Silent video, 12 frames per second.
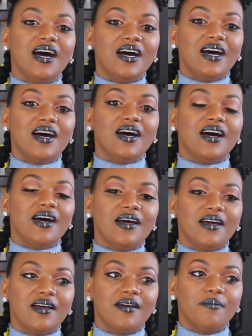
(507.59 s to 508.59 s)
Uh,
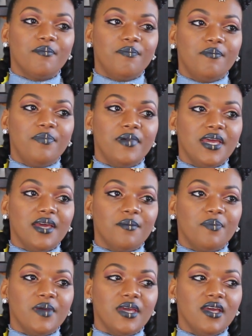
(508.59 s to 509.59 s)
b-
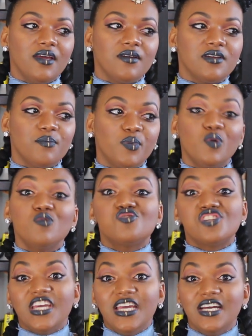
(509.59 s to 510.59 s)
b- bougie.
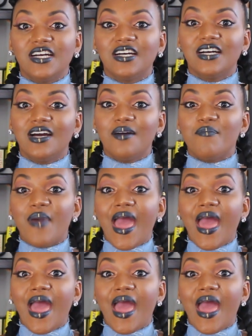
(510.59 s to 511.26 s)
bougie.